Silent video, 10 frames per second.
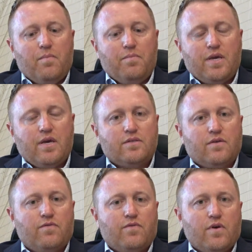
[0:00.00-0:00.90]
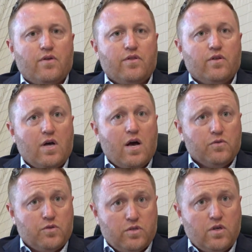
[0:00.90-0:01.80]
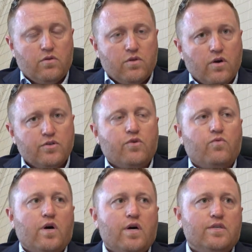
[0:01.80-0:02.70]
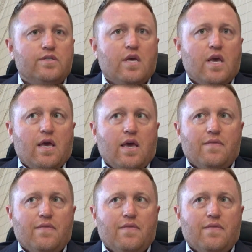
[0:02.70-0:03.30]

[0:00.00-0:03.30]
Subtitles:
because of the house, how large it was,